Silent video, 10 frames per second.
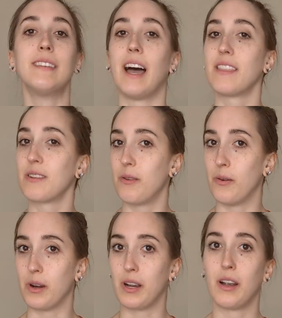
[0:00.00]
Not the
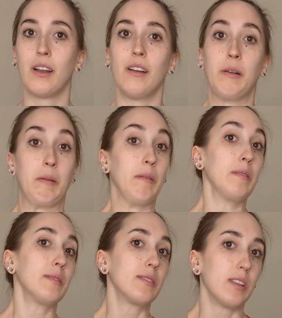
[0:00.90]
core,
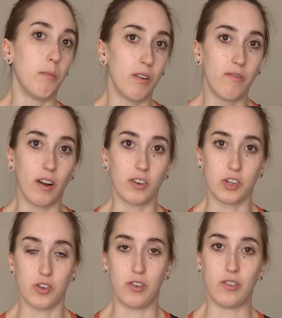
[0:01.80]
somewhat
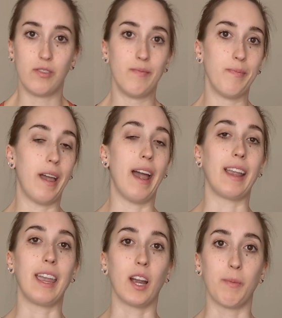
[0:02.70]
functional.
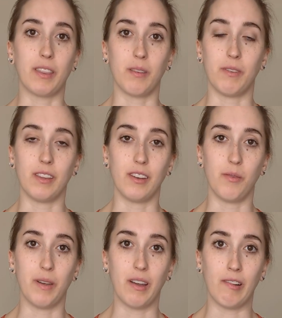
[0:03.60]
I care about them a
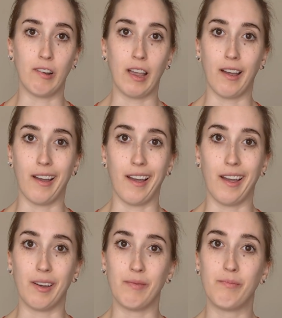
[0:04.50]
little bit
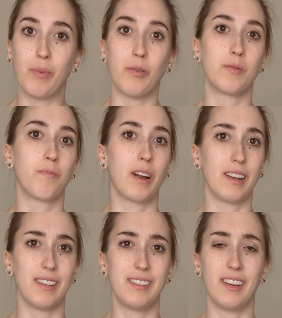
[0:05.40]

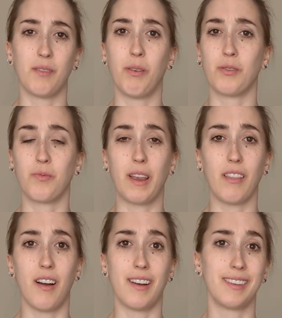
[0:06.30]
post-pregnancy or
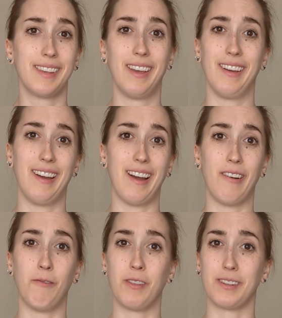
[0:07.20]
post-weight loss
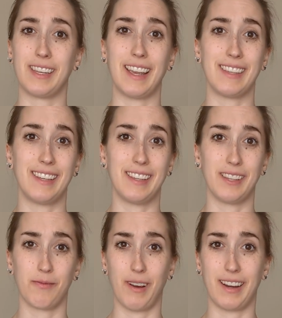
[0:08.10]
when there's a
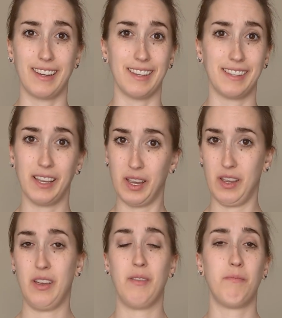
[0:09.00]
diastasis rectus.
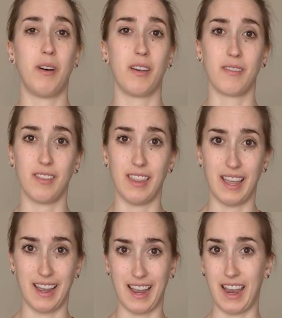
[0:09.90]
But other than
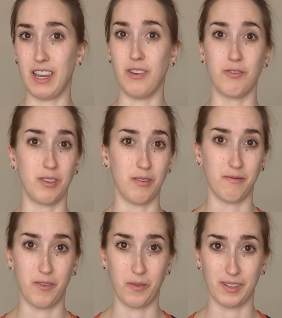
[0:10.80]
that, I usually
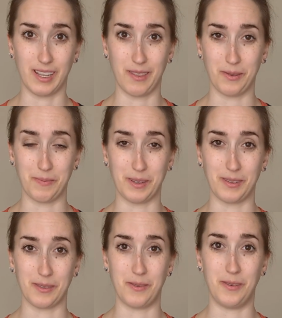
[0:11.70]
don't focus on those
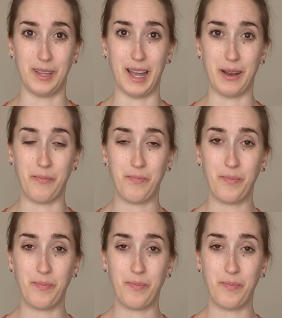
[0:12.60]
muscles a whole lot.